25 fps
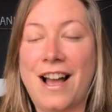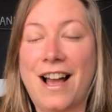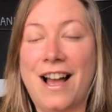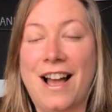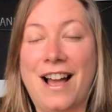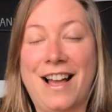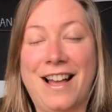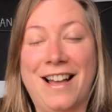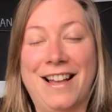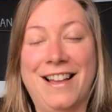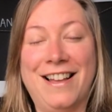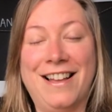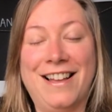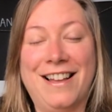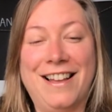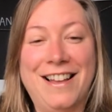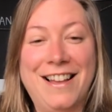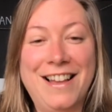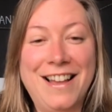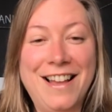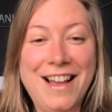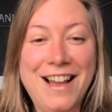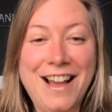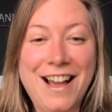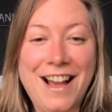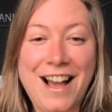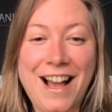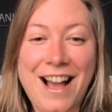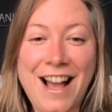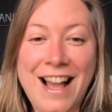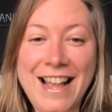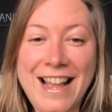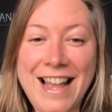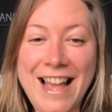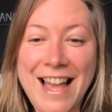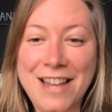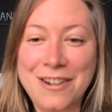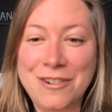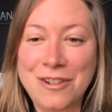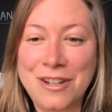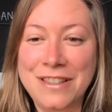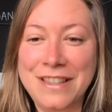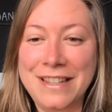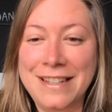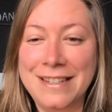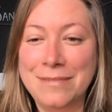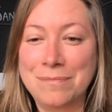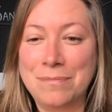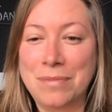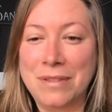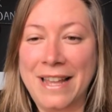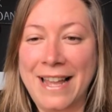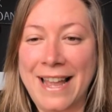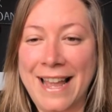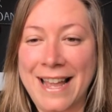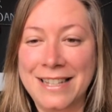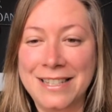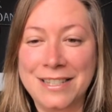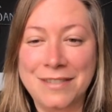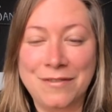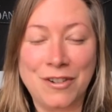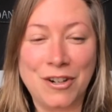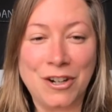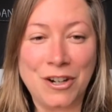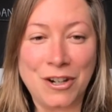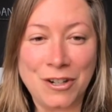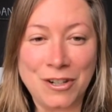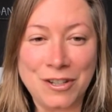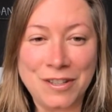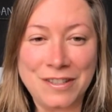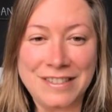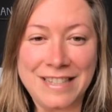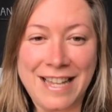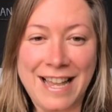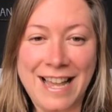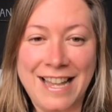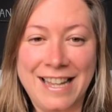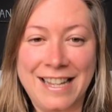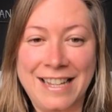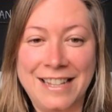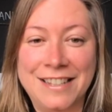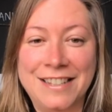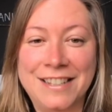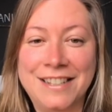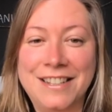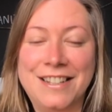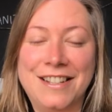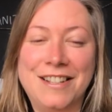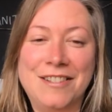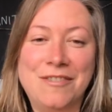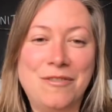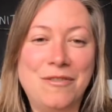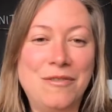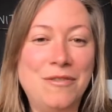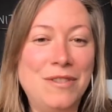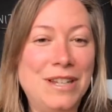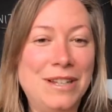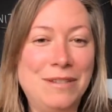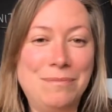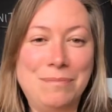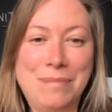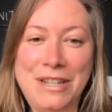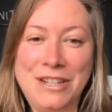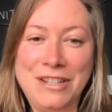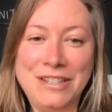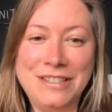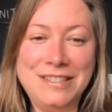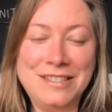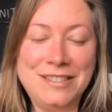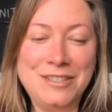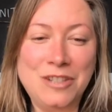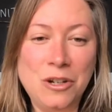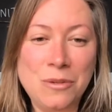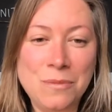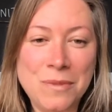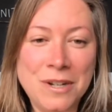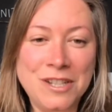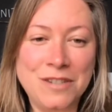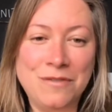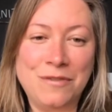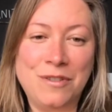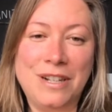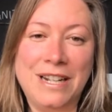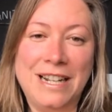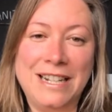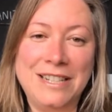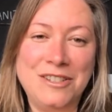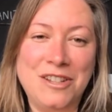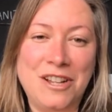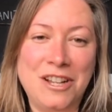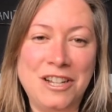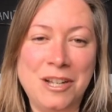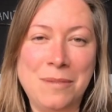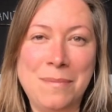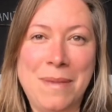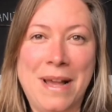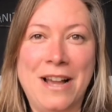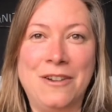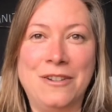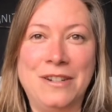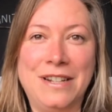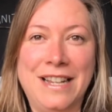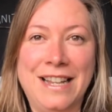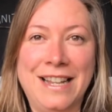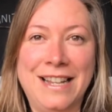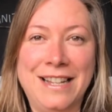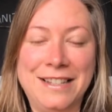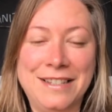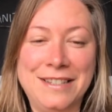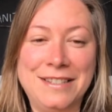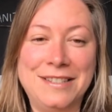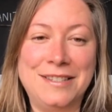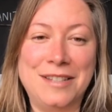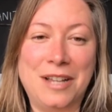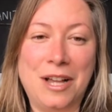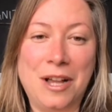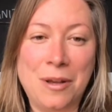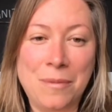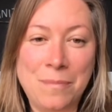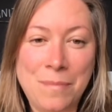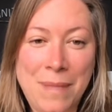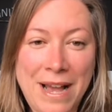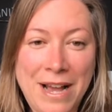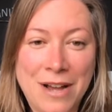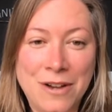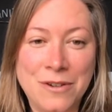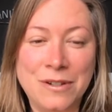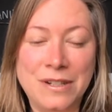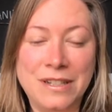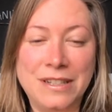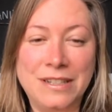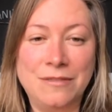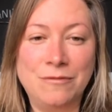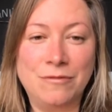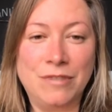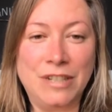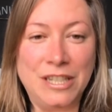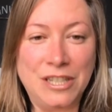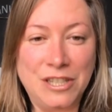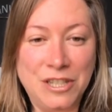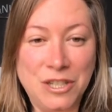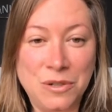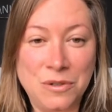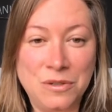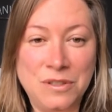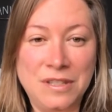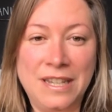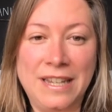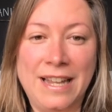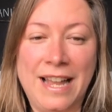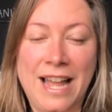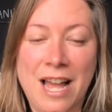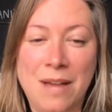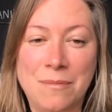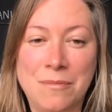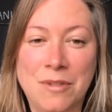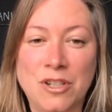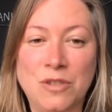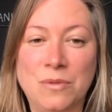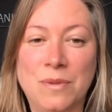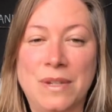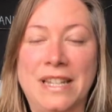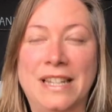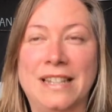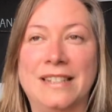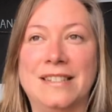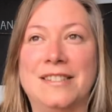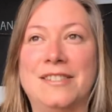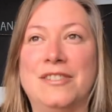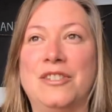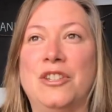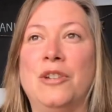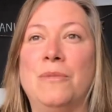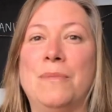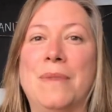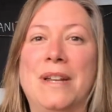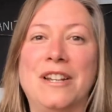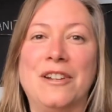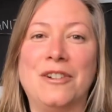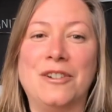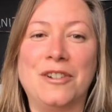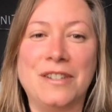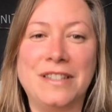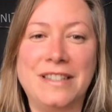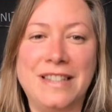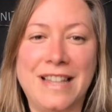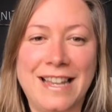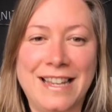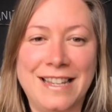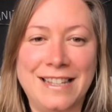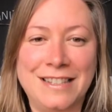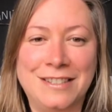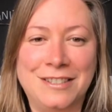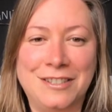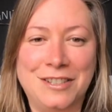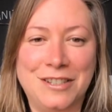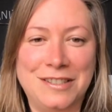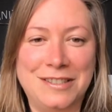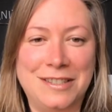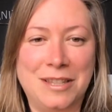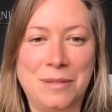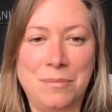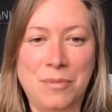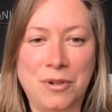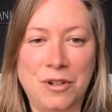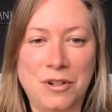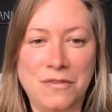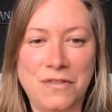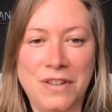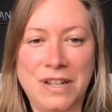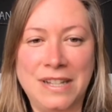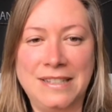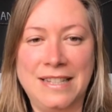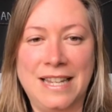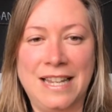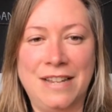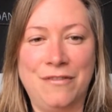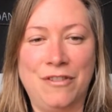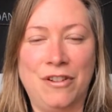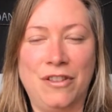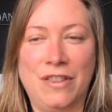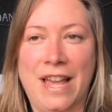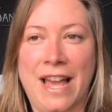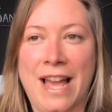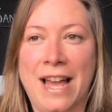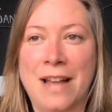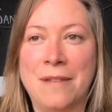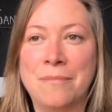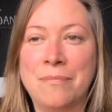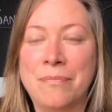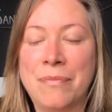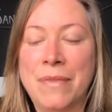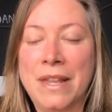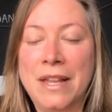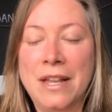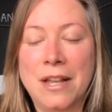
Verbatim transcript: I had all these plans for Earth Day, because so much of what I talk about is about reducing how much we consume, and Earth Day is just the perfect day for that.